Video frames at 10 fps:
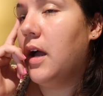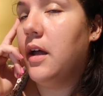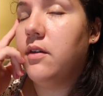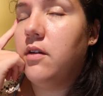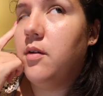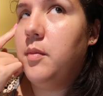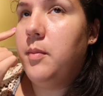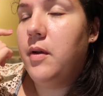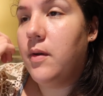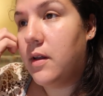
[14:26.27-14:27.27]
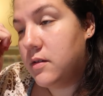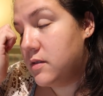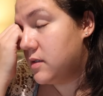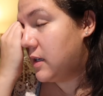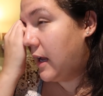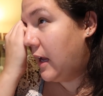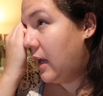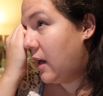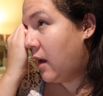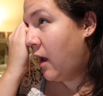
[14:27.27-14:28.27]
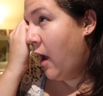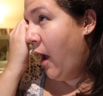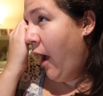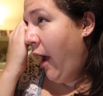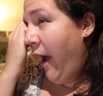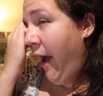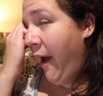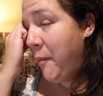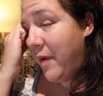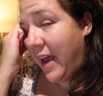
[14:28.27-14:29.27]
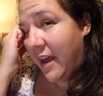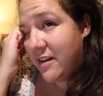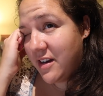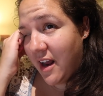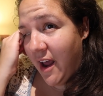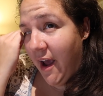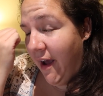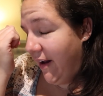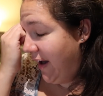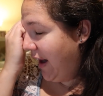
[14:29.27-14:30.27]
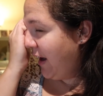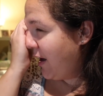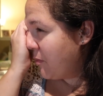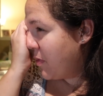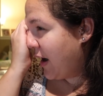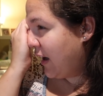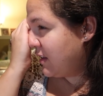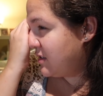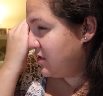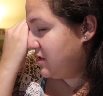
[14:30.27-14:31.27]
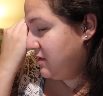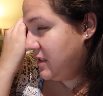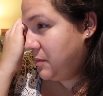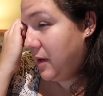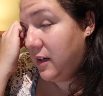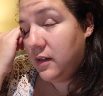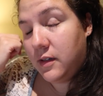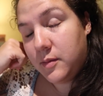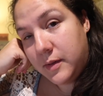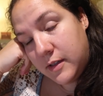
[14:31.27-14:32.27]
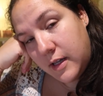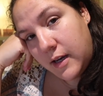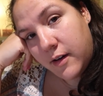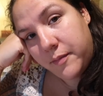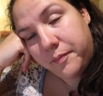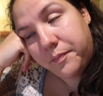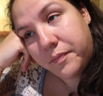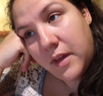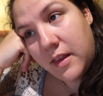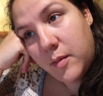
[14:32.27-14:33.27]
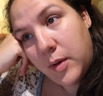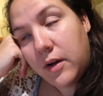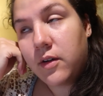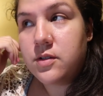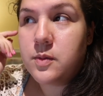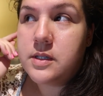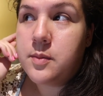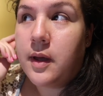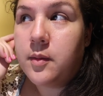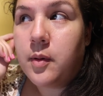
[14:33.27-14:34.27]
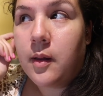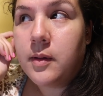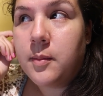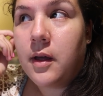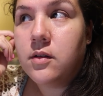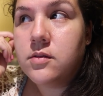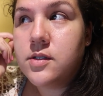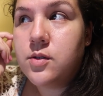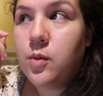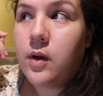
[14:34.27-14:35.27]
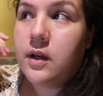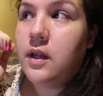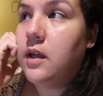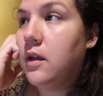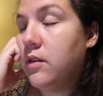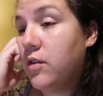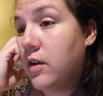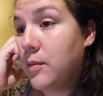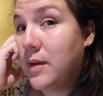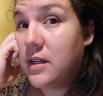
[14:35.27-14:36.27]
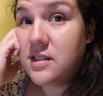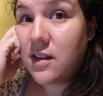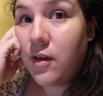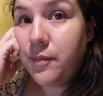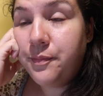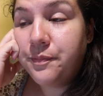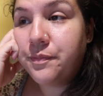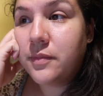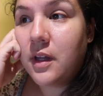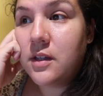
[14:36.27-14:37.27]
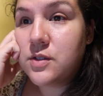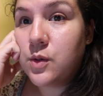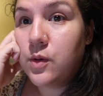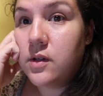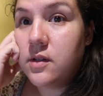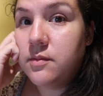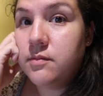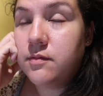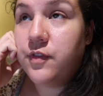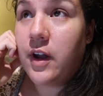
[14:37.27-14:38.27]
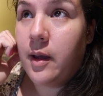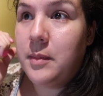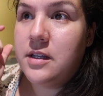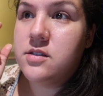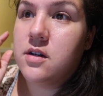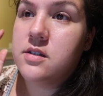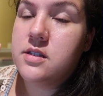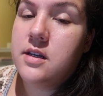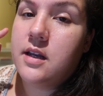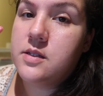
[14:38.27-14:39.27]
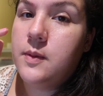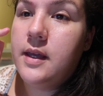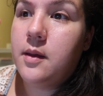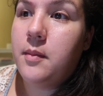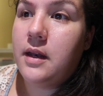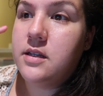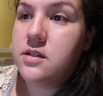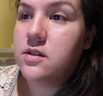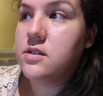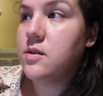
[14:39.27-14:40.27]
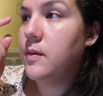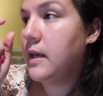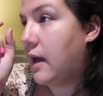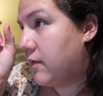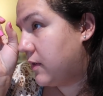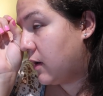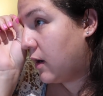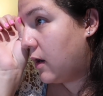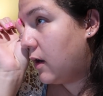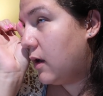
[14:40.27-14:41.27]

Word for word: I don't know, maybe around 8 because she needed a bath, so she went to bed a little bit later. When the big girls went to bed probably about 20, 30 minutes ago. School for Emmy starts next week. Maddie starts the week after,